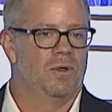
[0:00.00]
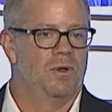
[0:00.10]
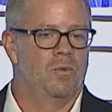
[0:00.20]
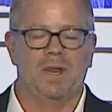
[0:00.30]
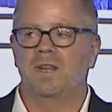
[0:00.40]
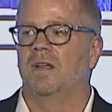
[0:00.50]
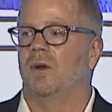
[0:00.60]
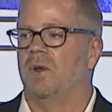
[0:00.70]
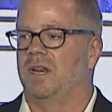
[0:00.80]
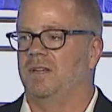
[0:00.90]
we can go
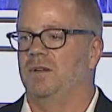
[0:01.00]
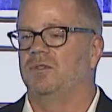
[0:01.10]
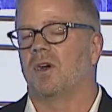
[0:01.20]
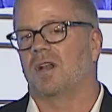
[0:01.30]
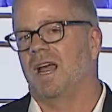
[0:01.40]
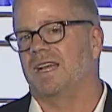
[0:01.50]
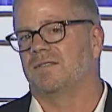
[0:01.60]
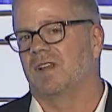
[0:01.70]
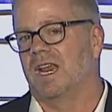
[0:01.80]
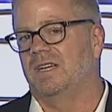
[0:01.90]
in and use our
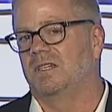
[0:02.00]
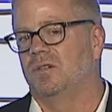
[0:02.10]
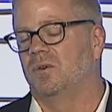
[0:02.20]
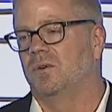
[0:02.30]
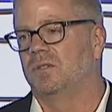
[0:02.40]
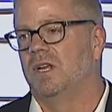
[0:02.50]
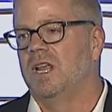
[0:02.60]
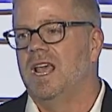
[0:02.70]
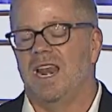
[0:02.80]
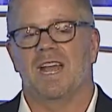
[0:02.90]
classification tools
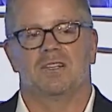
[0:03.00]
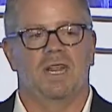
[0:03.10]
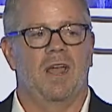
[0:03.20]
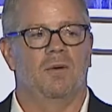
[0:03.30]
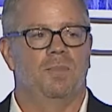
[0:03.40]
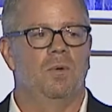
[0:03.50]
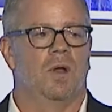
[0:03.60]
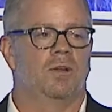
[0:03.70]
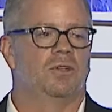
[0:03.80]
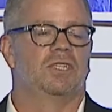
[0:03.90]
and actually help you
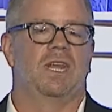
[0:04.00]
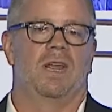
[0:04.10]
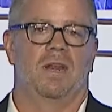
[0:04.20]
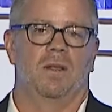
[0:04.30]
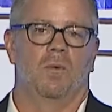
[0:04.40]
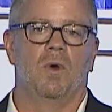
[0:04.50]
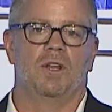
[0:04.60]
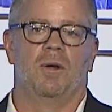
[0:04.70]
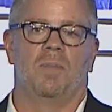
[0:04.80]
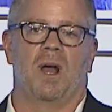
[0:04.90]
understand what
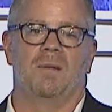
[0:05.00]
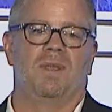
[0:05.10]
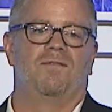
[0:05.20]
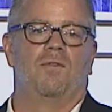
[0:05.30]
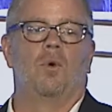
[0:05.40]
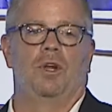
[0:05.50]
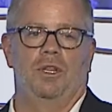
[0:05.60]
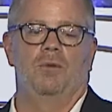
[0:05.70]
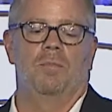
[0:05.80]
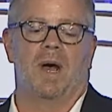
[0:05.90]
you're buying before
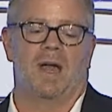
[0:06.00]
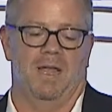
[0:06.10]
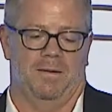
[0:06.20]
you buy it.